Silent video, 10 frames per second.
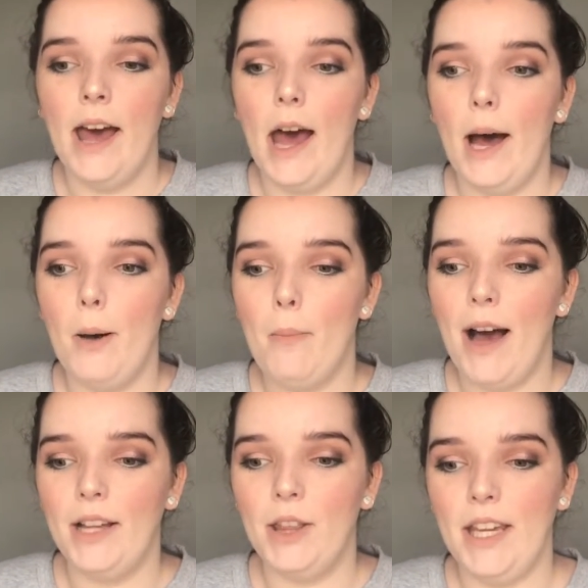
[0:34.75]

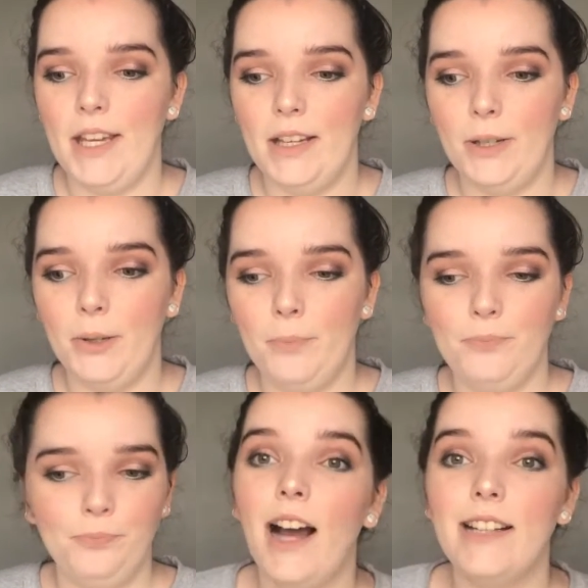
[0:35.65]

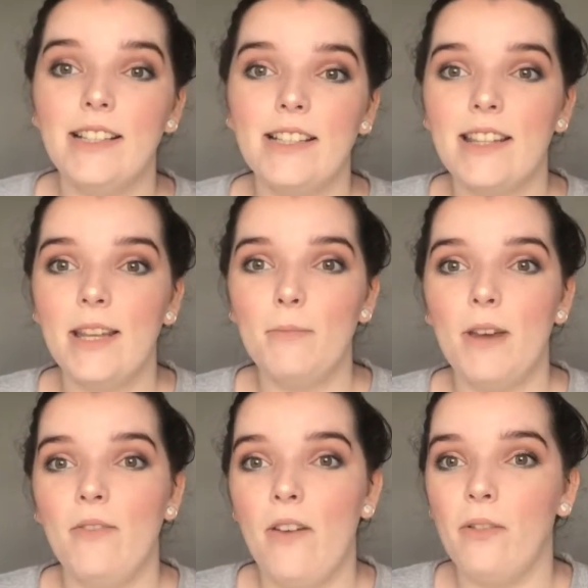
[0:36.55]
I just think
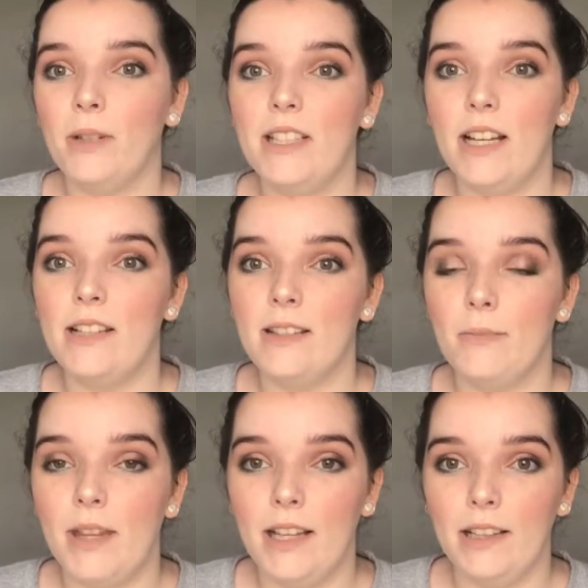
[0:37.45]
if everyone does
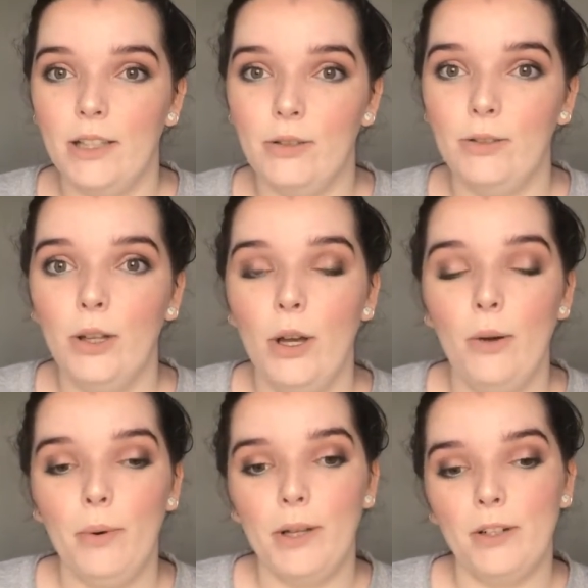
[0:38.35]
something little,
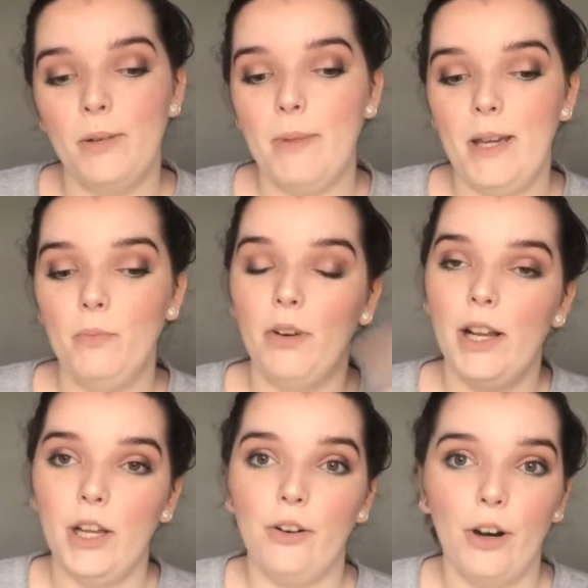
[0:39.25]
whether it be
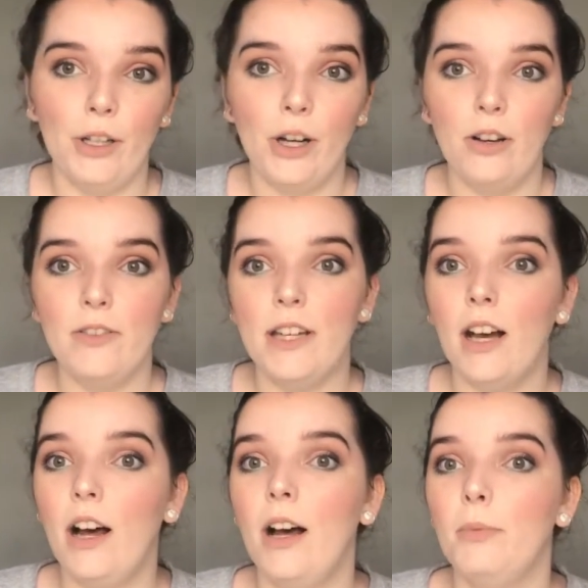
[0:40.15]
bringing your own coffee
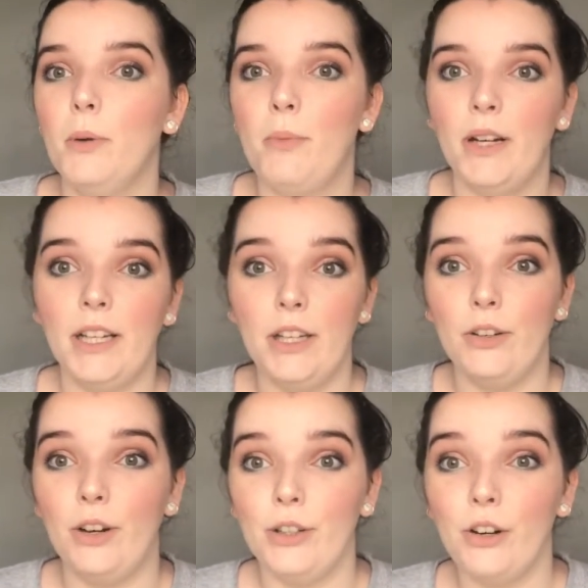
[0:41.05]
cup, bringing
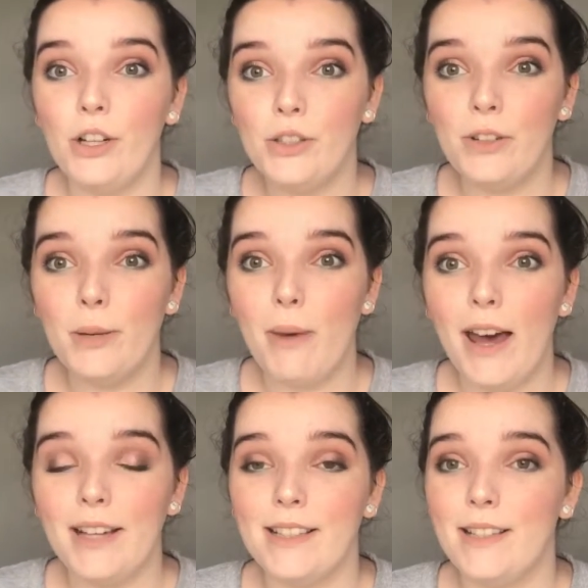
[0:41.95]
your own grocery
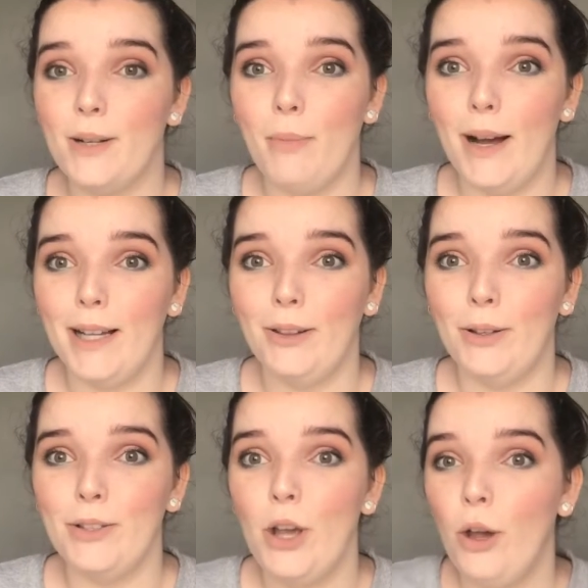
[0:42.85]
bags instead of buying
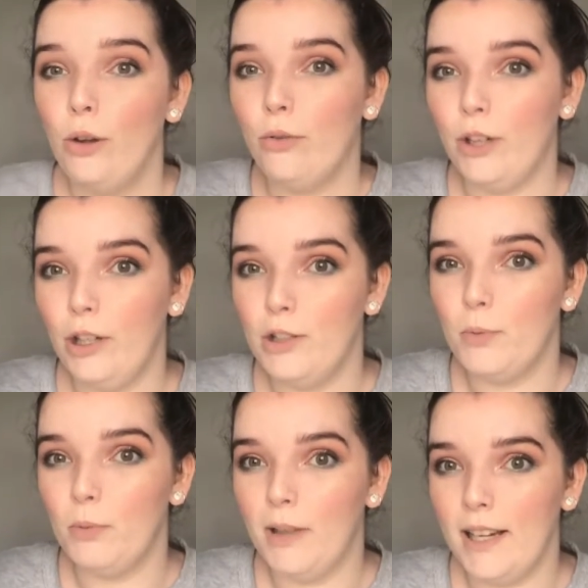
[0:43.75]
those
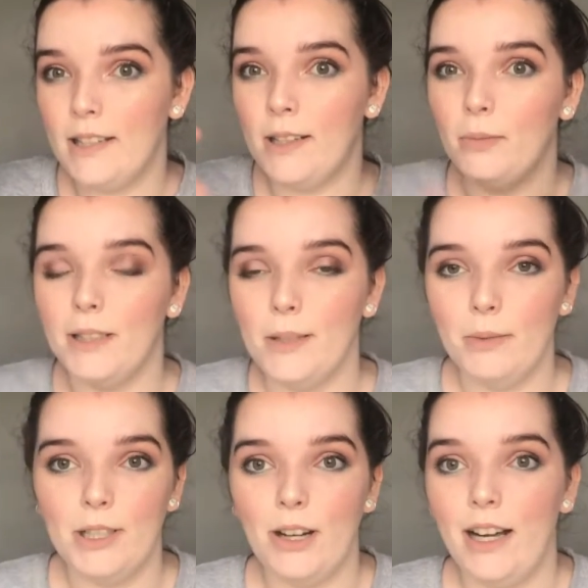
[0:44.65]
reusable plastic ones,
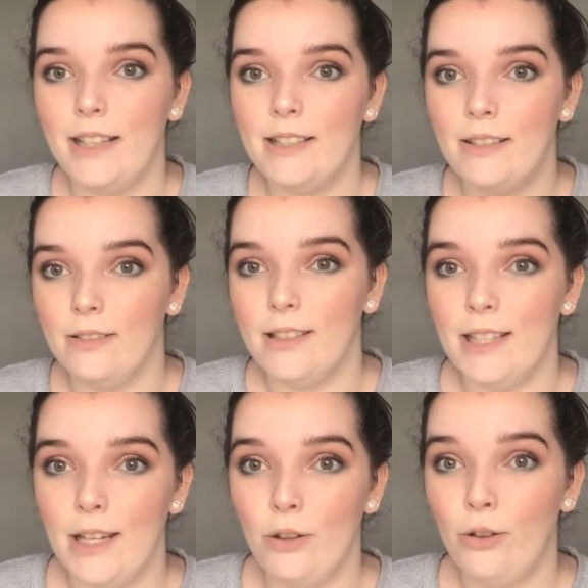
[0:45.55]
which I still
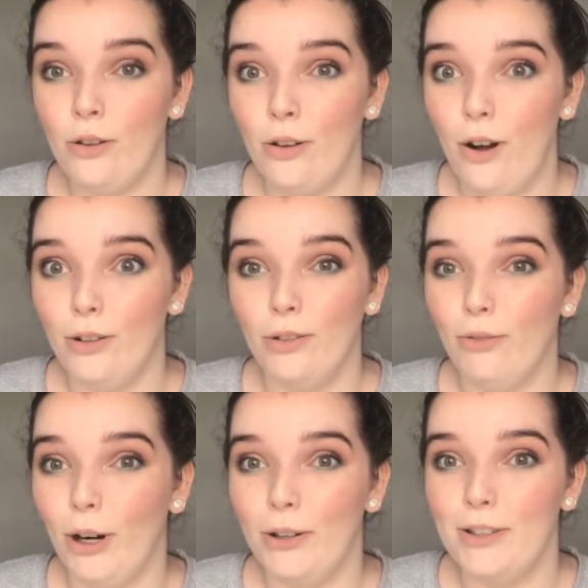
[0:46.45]
see on the
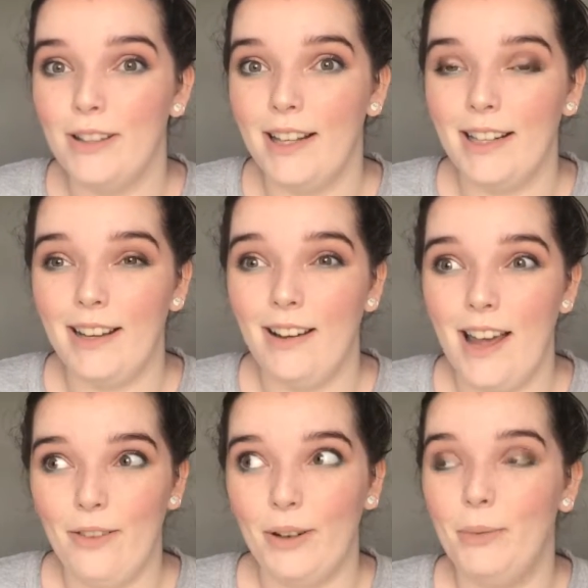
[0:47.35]
roads
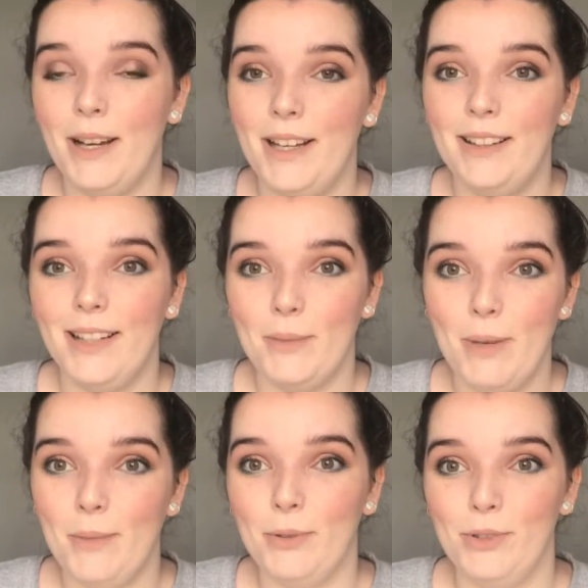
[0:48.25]
everywhere,
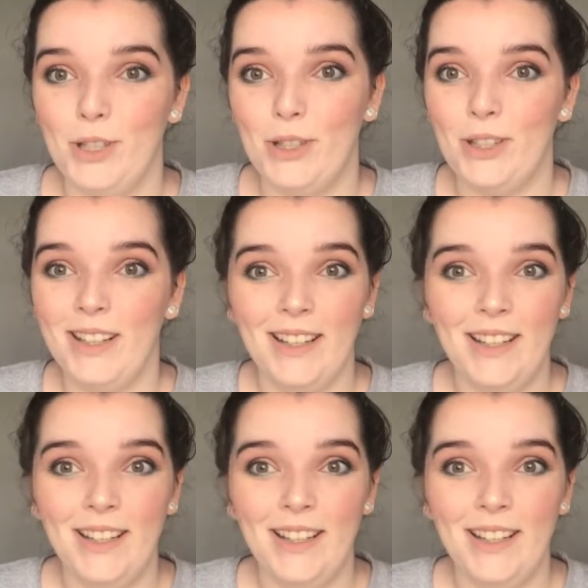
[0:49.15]
people just